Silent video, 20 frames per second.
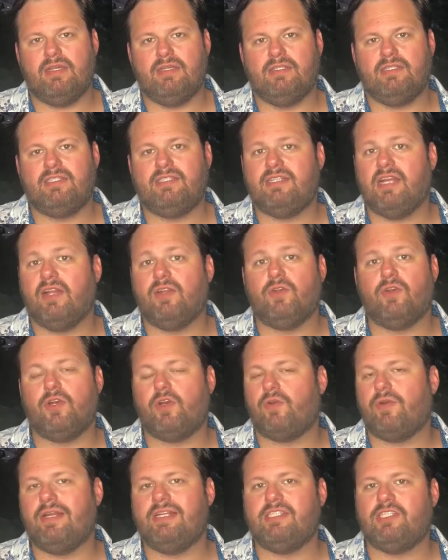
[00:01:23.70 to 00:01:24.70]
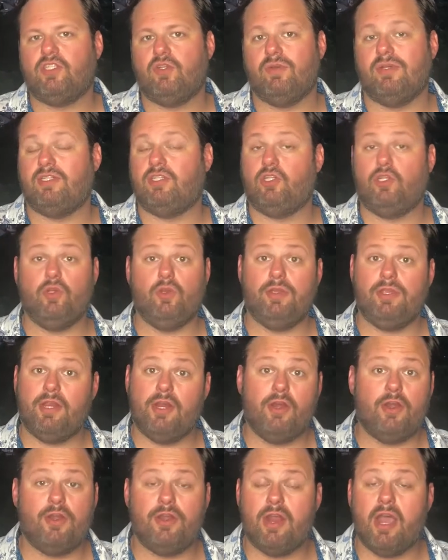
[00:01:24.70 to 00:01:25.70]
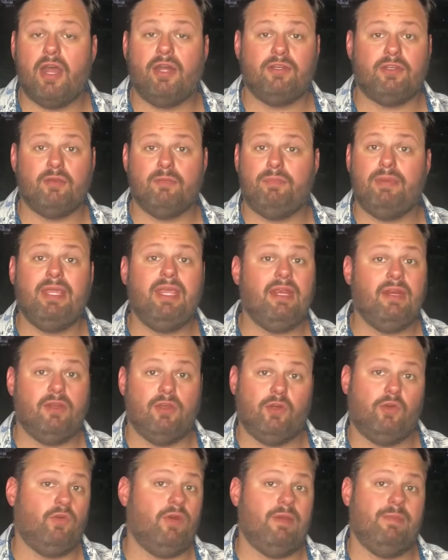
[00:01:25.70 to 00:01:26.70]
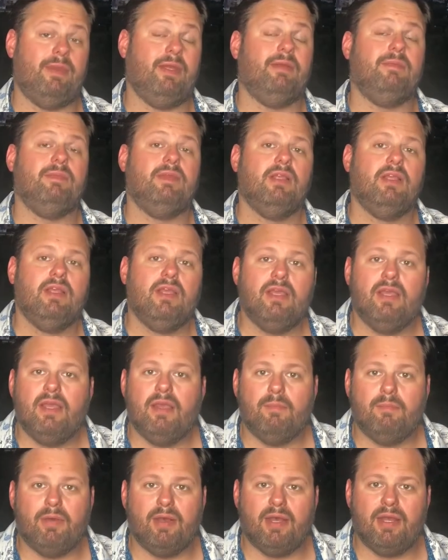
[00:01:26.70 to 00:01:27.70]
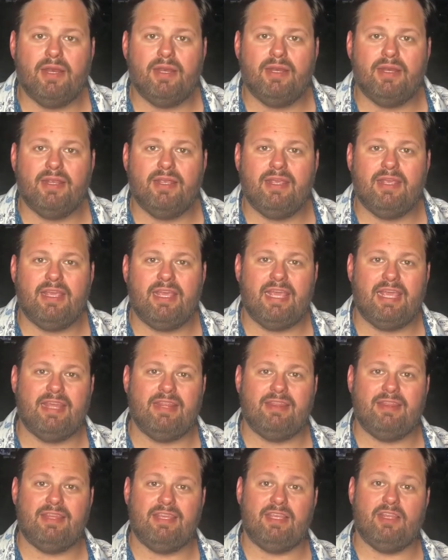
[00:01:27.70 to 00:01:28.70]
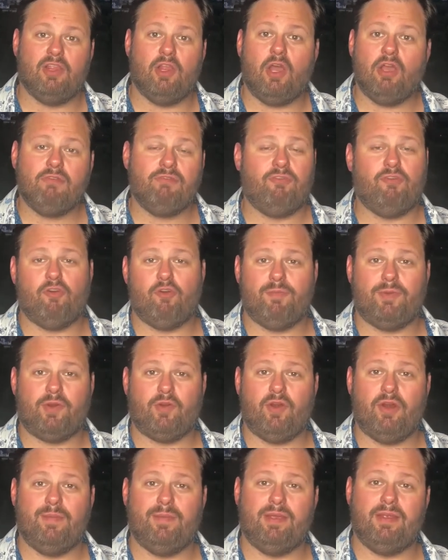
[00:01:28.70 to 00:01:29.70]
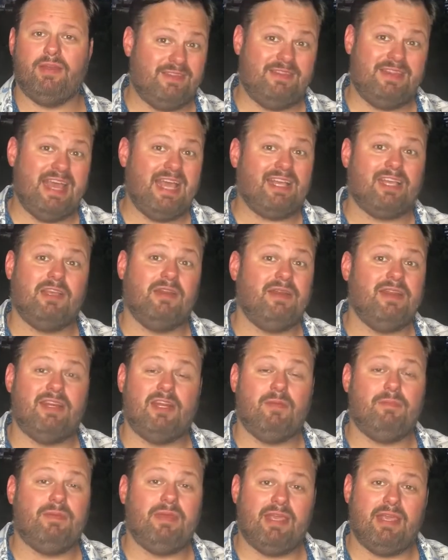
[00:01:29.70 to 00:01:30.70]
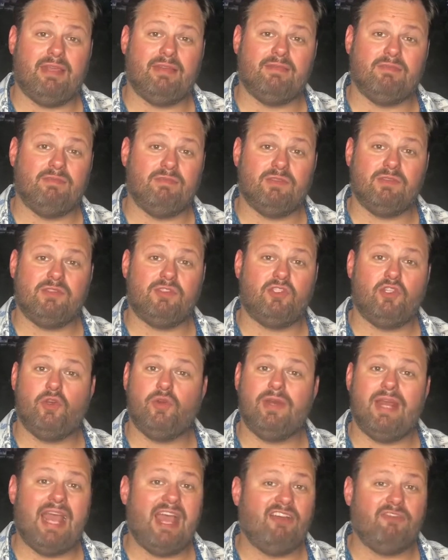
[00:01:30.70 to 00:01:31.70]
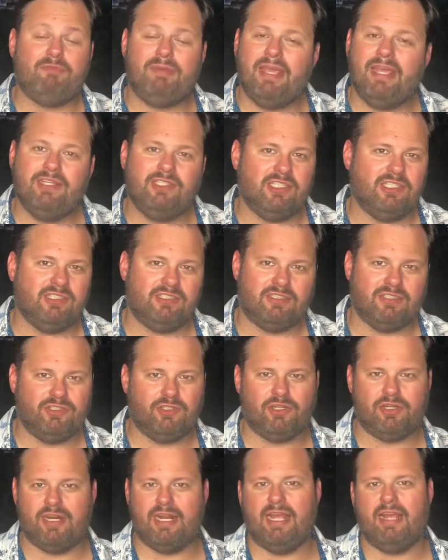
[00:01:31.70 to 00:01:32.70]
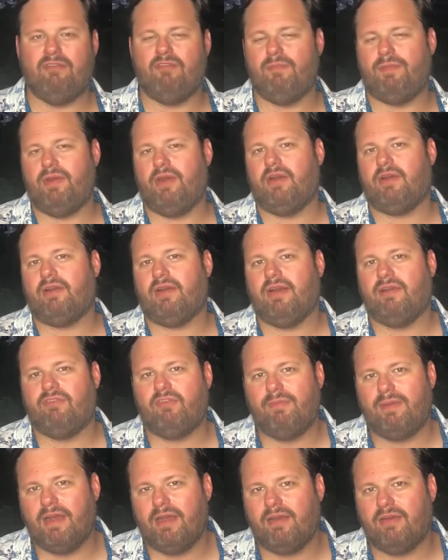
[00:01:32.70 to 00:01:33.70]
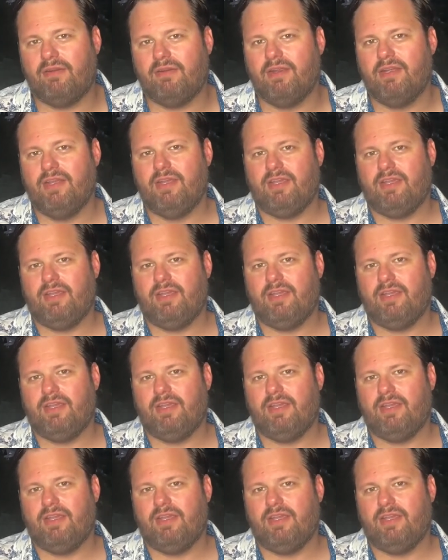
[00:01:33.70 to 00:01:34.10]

seller agrees to a 2-year non-compete agreement. But in the long form agreement, that could end up being 2.5 pages, because you're going to have a paragraph about,